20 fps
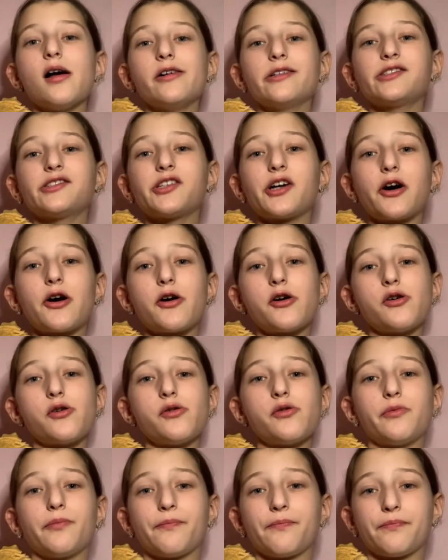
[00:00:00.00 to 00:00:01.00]

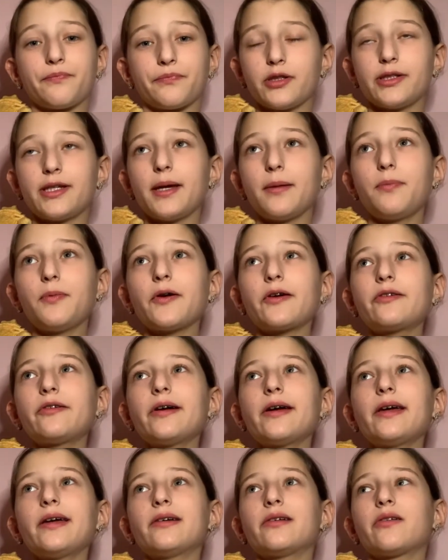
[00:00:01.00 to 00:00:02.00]
So
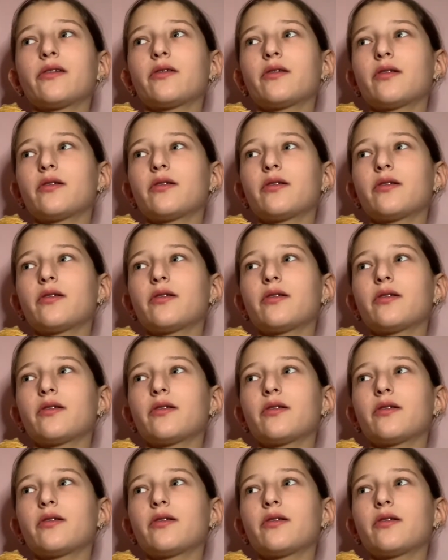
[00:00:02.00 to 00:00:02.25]
typically